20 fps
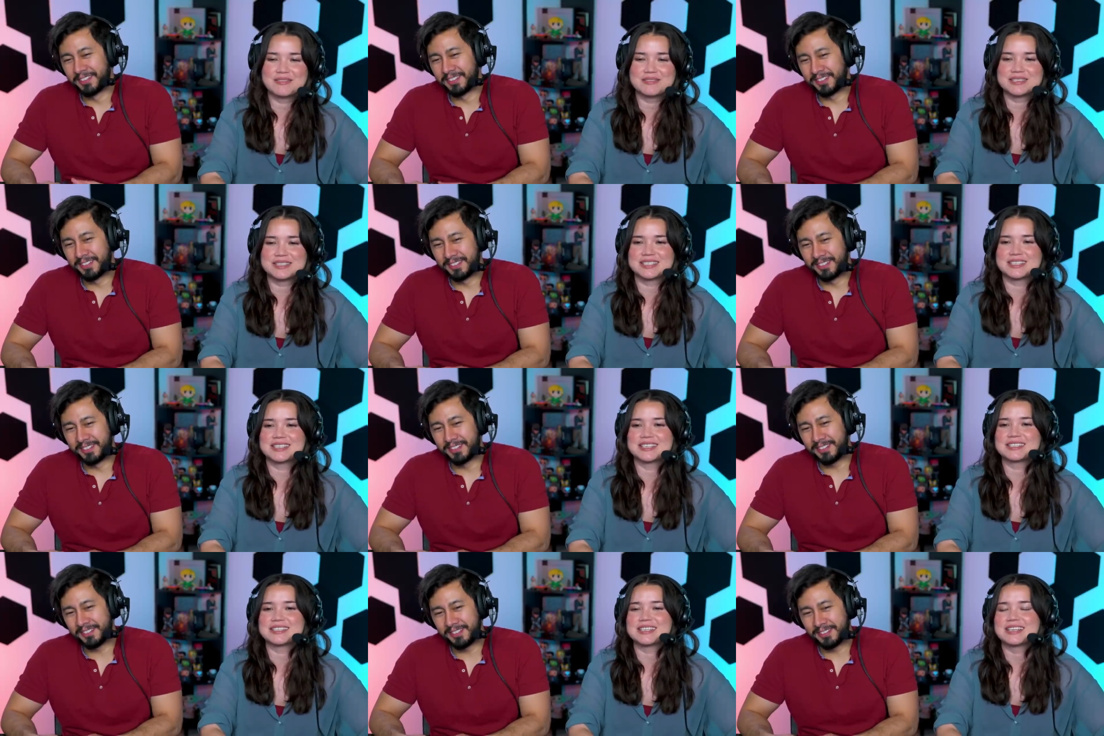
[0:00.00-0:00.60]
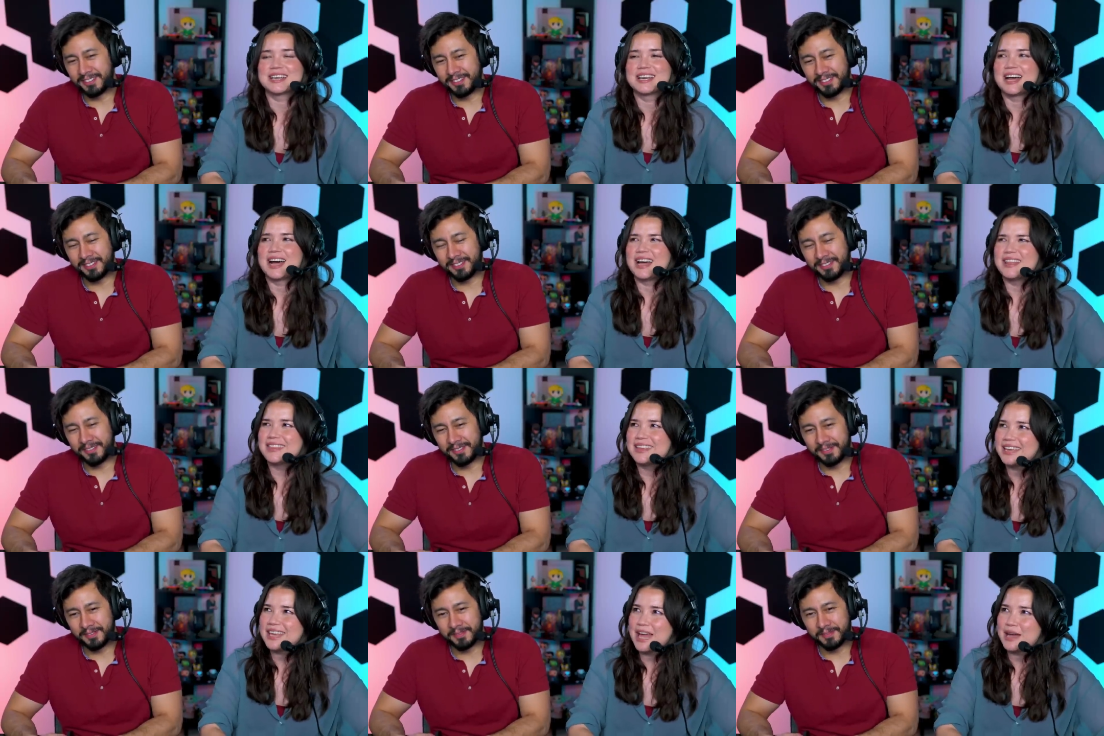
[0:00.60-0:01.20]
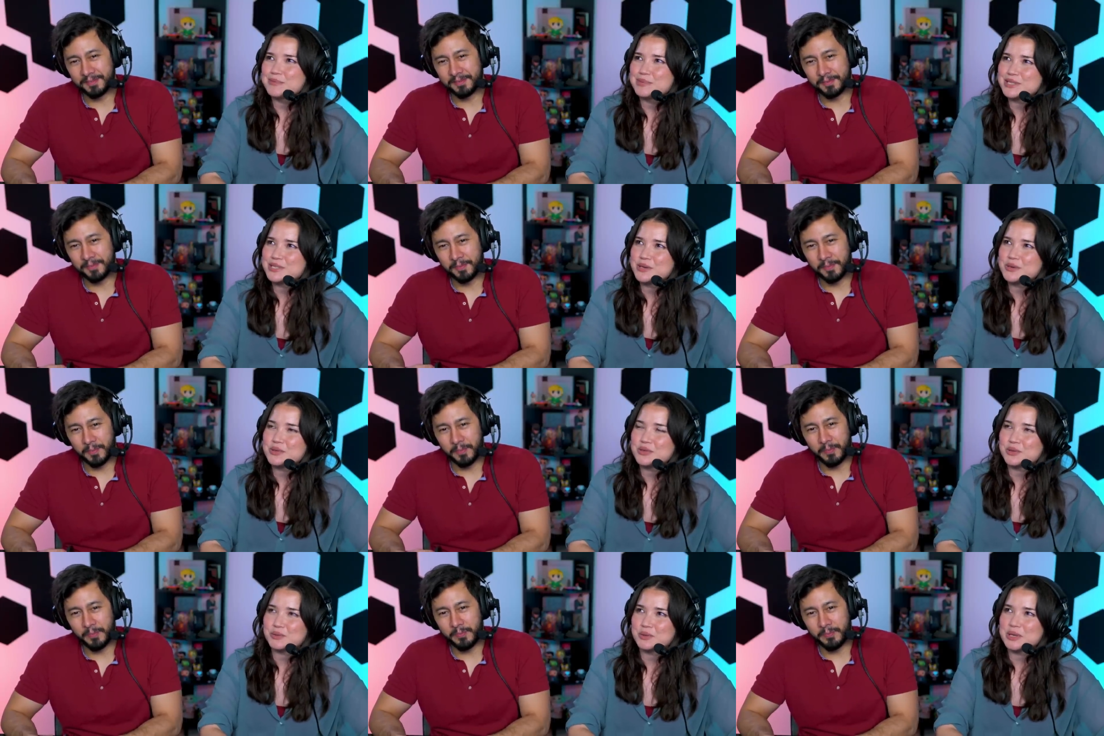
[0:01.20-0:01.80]
Speaker 1: I was just, I think
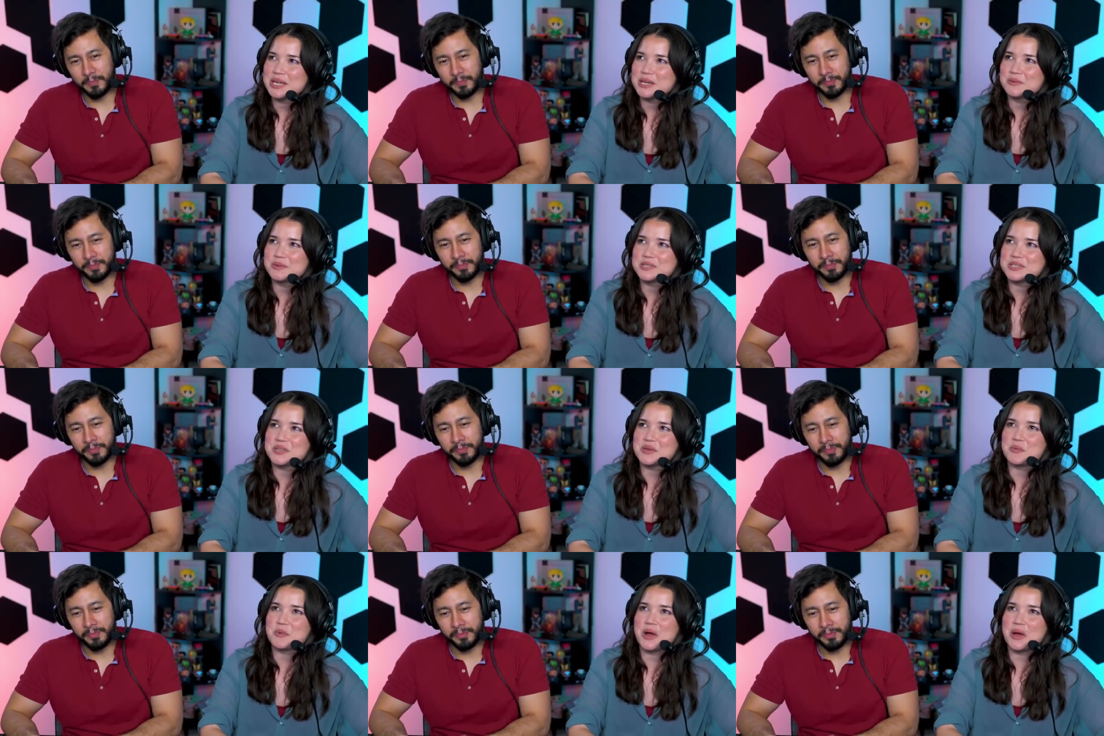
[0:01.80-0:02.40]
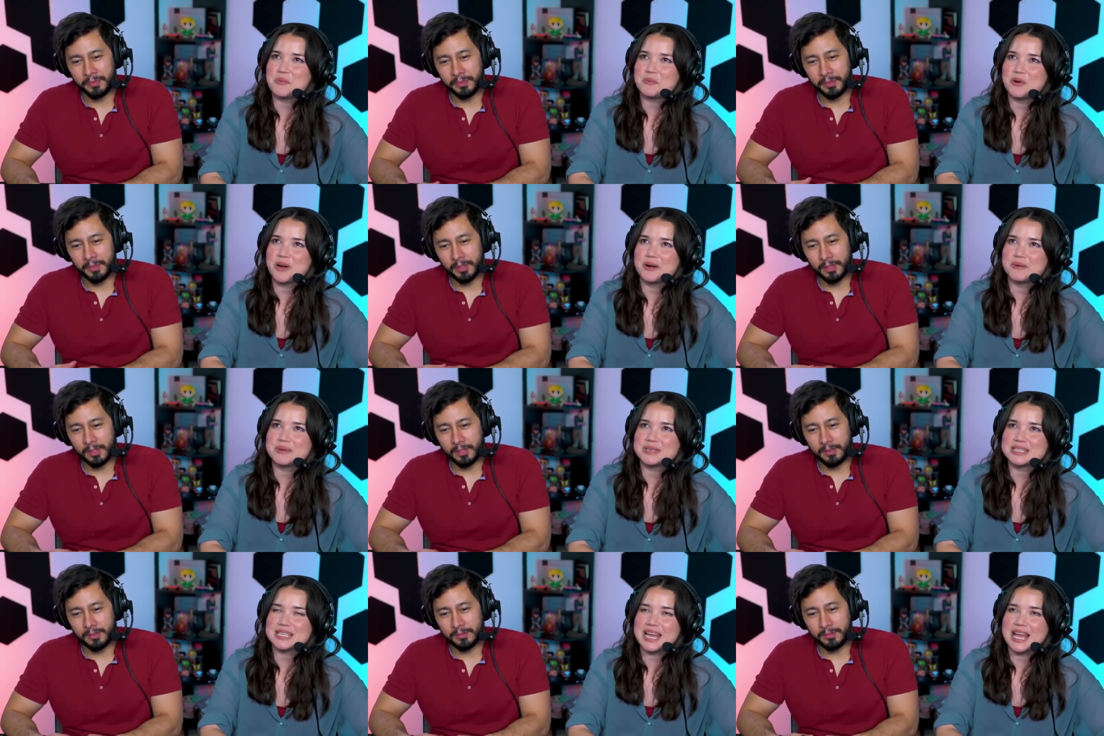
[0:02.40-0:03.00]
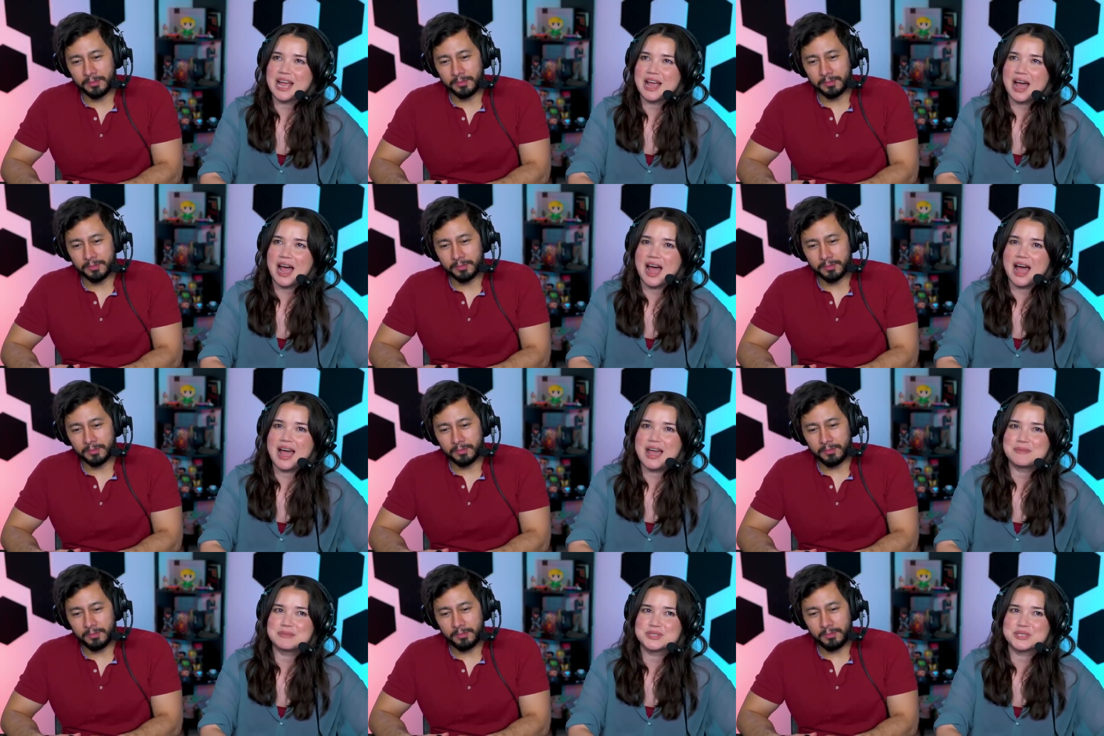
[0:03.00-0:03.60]
episode three was the one where I was like,
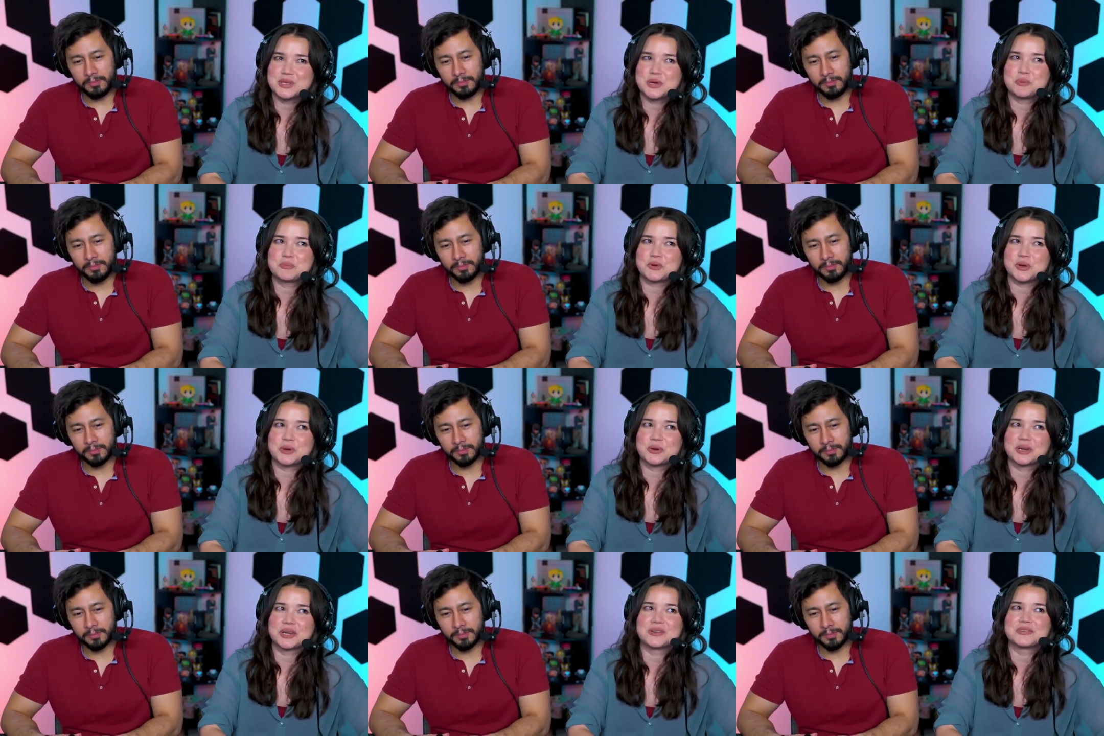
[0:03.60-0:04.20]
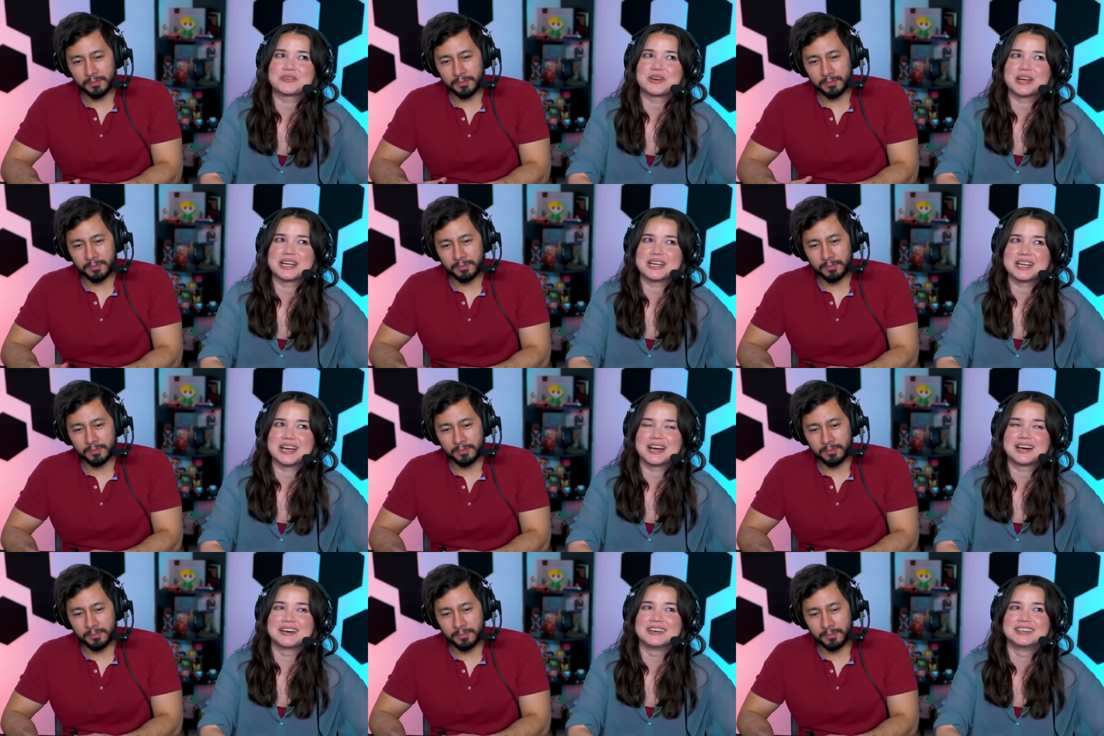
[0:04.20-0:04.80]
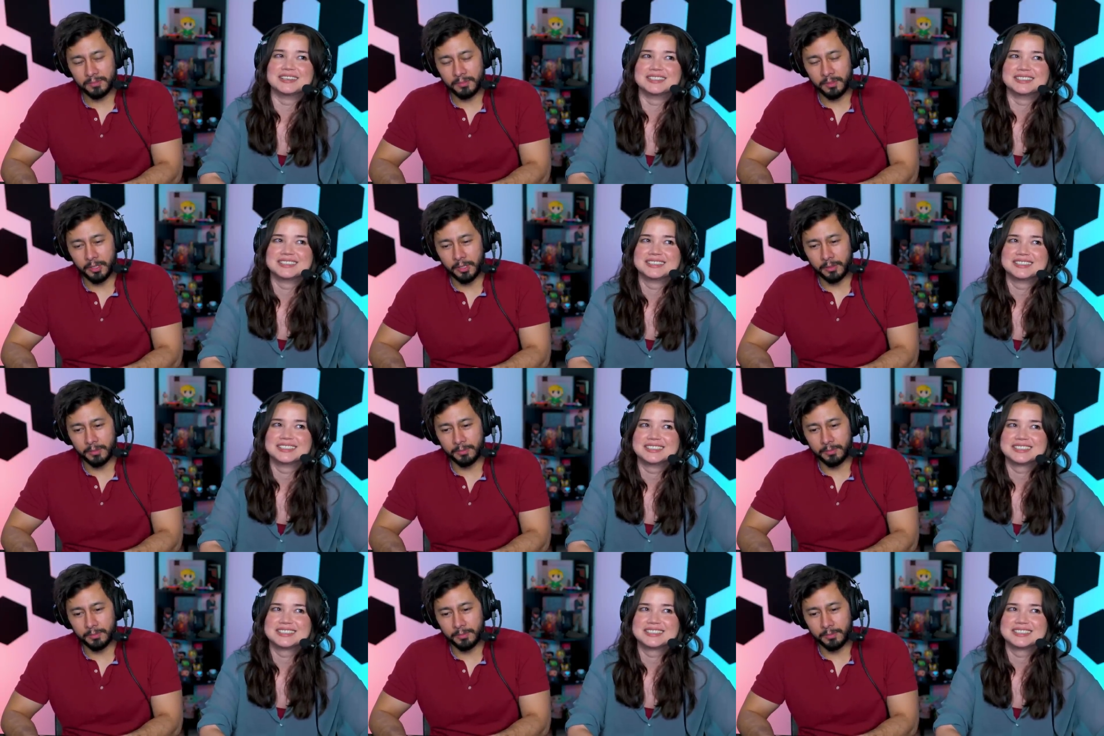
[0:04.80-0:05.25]
I am so broken right now. Yeah.